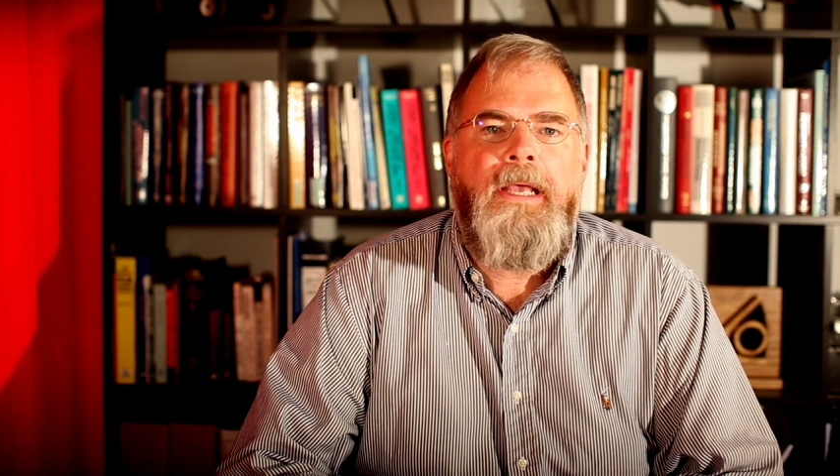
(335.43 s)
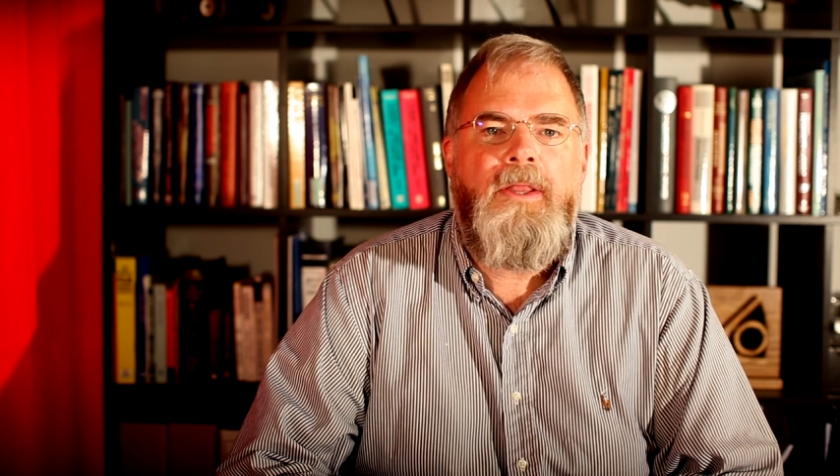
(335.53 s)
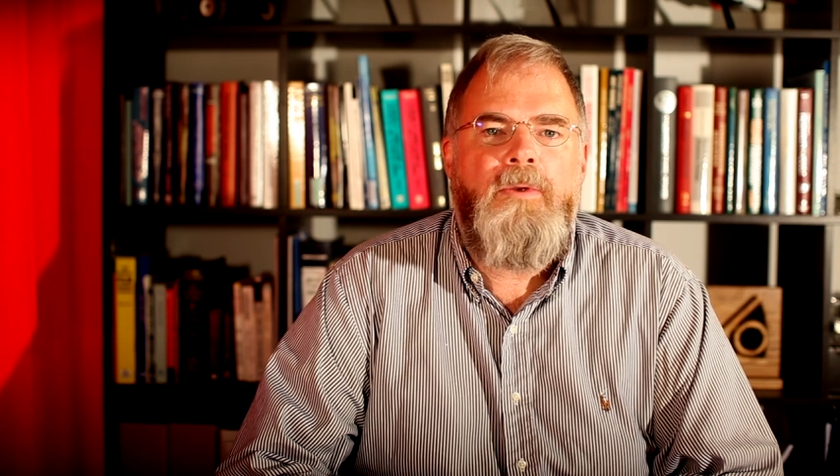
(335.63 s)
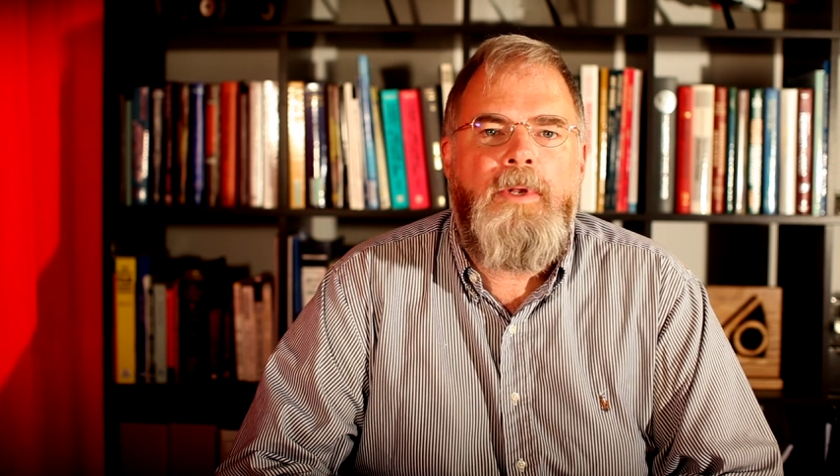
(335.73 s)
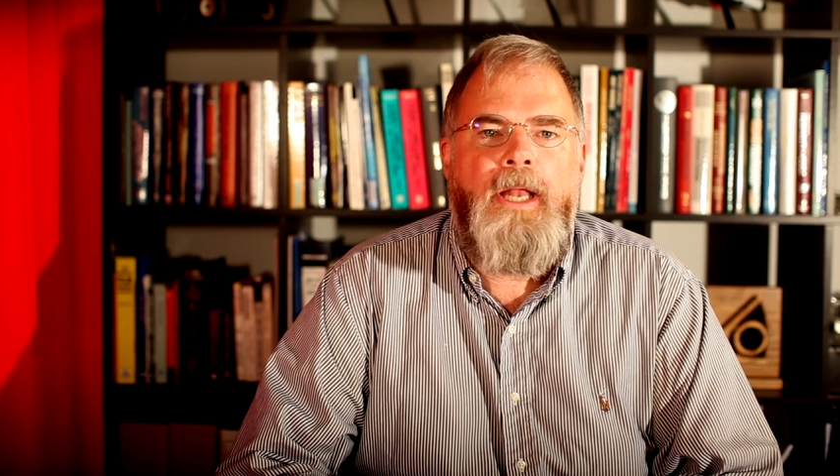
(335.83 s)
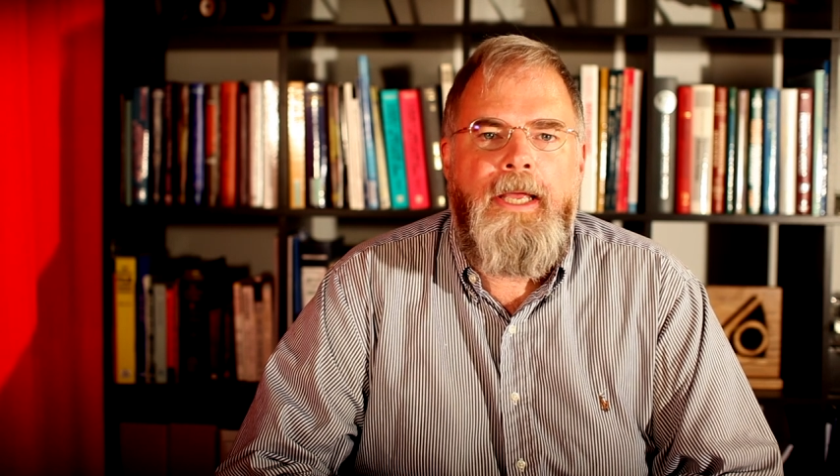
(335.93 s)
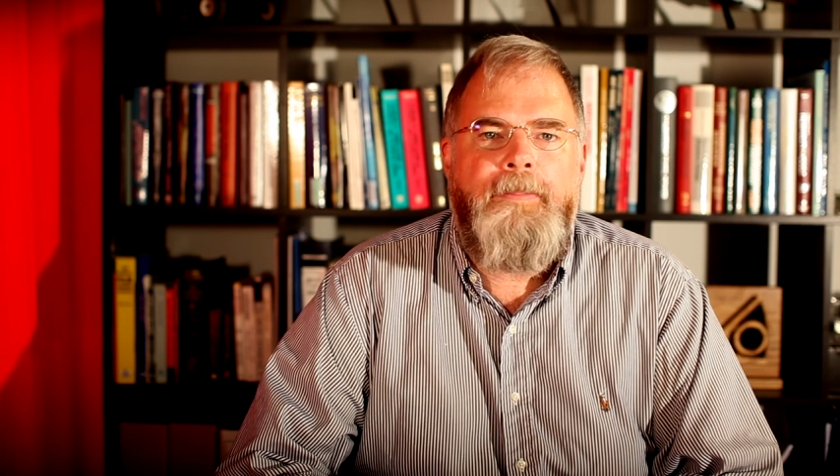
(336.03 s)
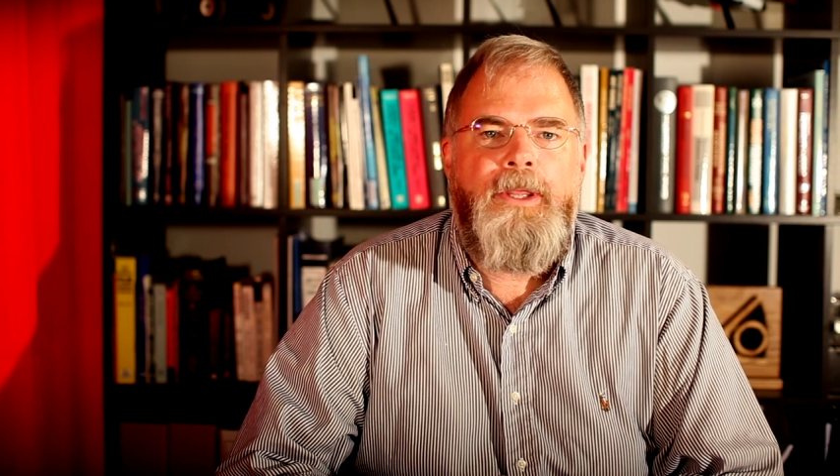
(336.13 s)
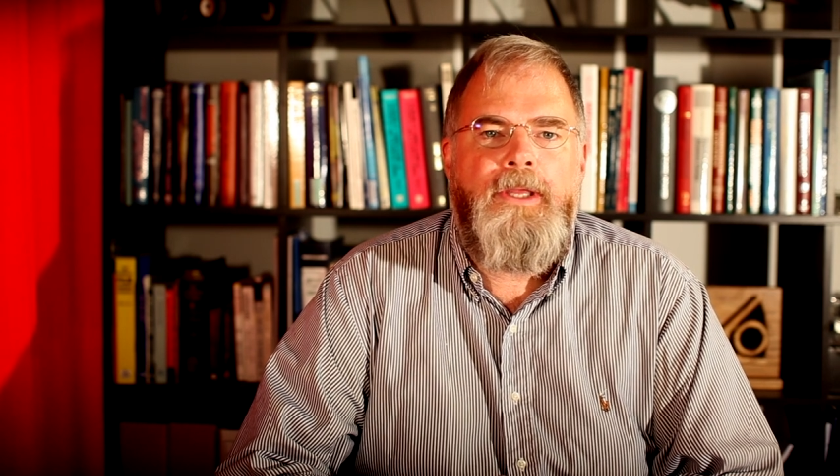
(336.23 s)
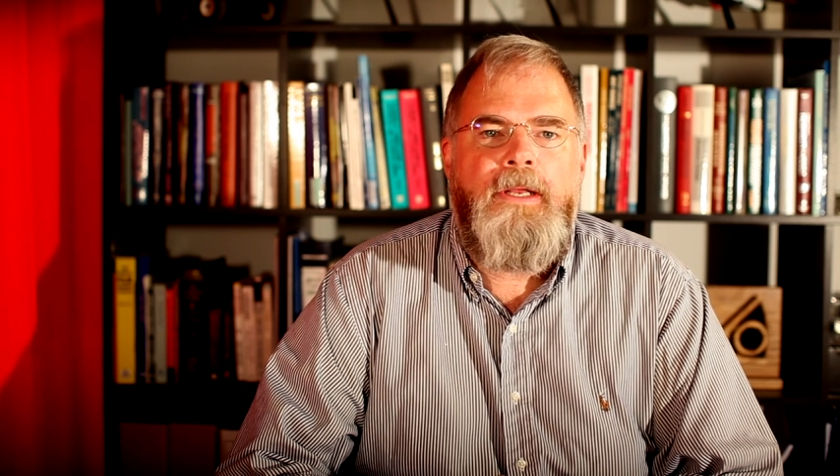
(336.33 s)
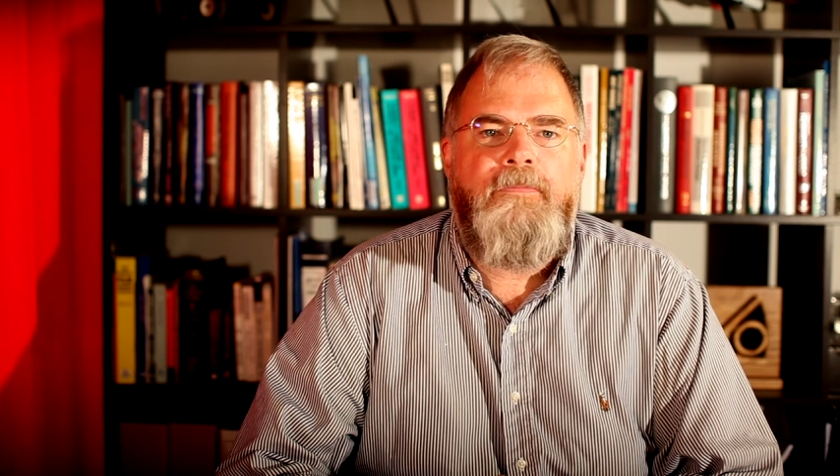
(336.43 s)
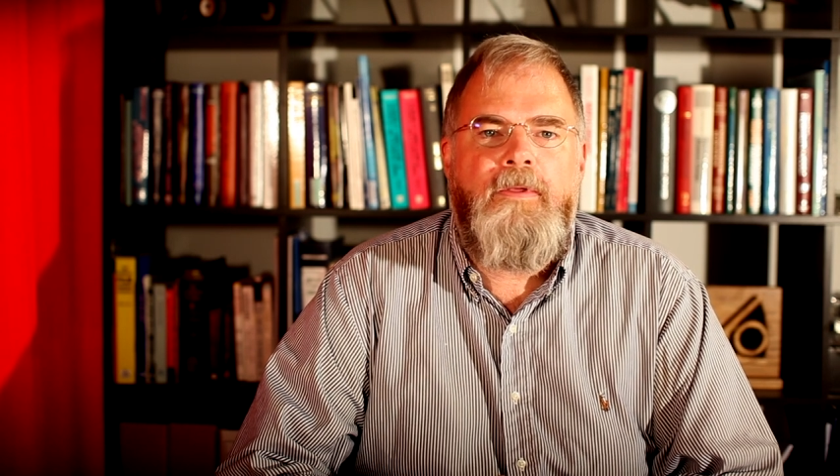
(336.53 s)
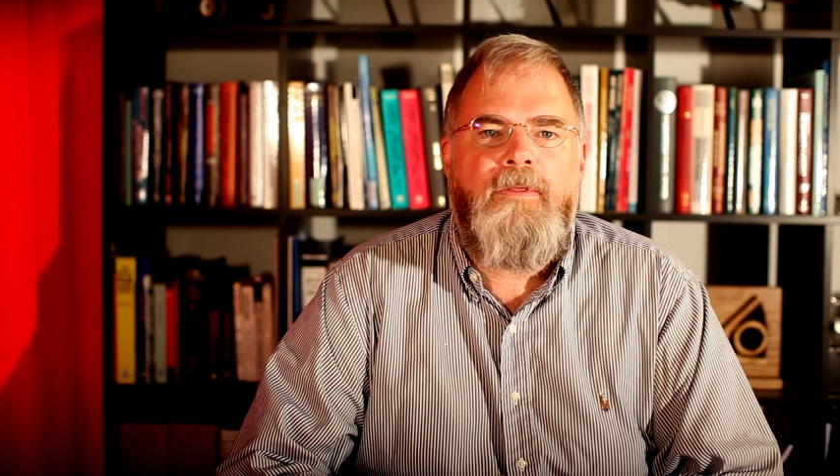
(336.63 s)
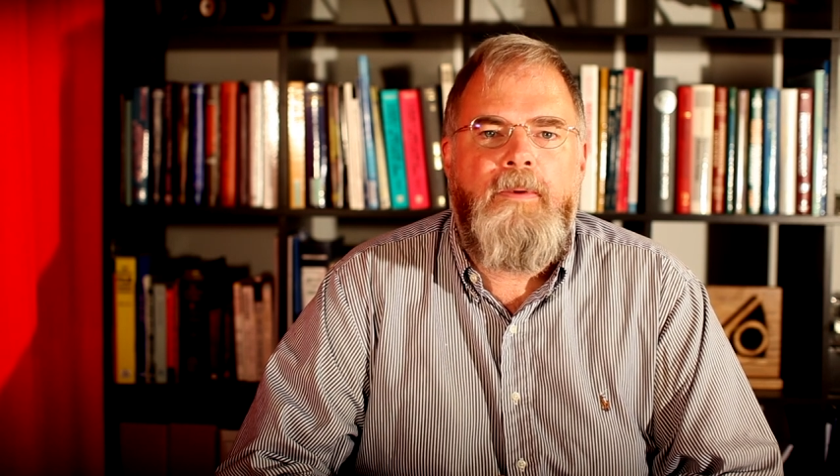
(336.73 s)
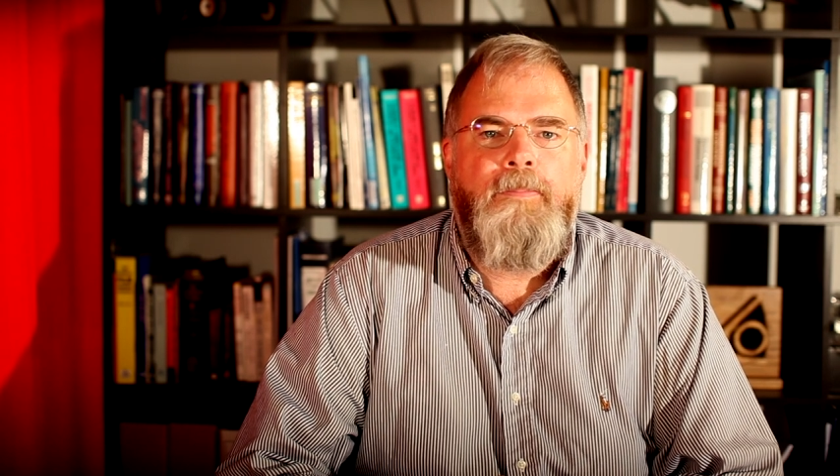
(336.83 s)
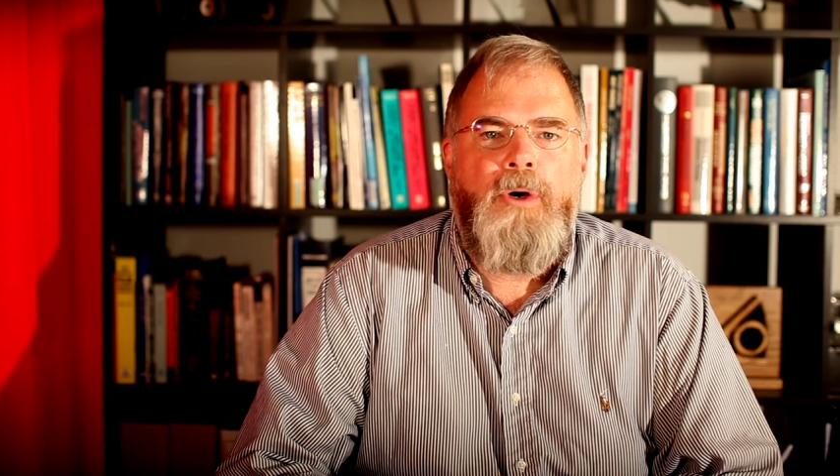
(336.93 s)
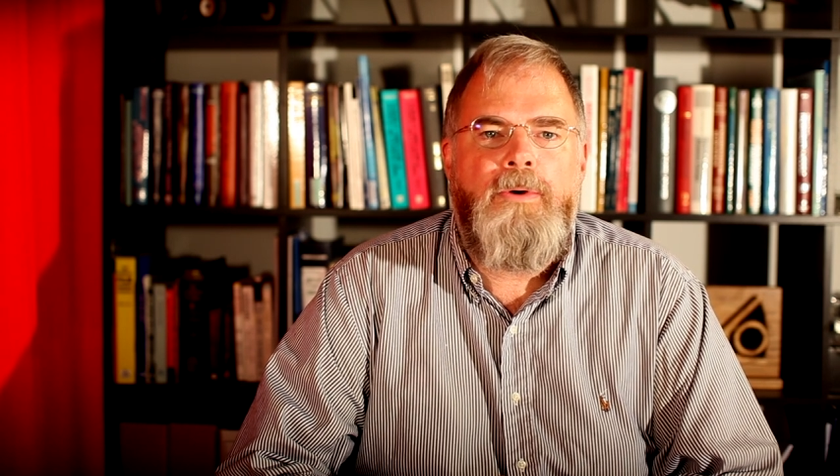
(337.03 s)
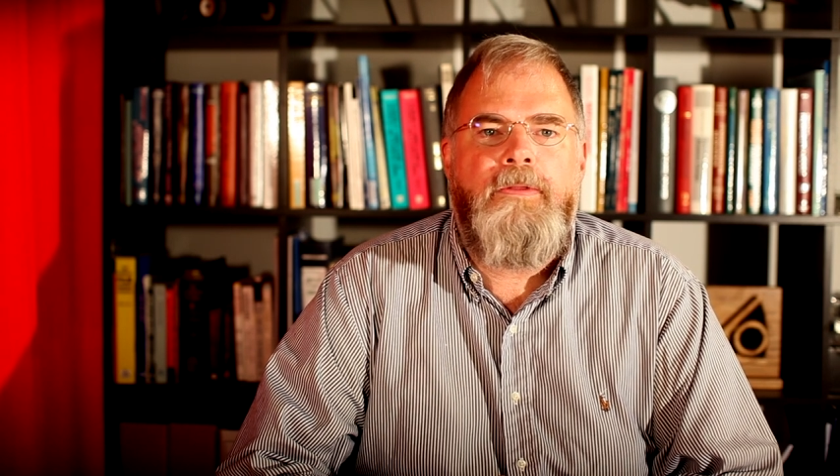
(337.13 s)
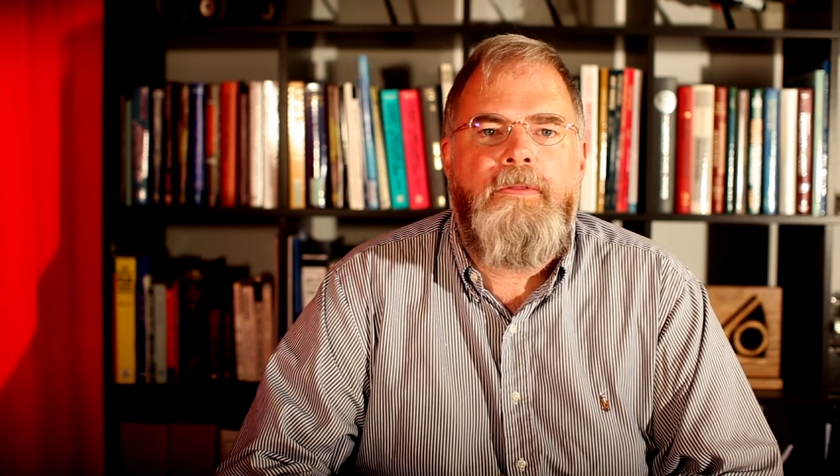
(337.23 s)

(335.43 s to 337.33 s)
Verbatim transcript: and the reliability of these components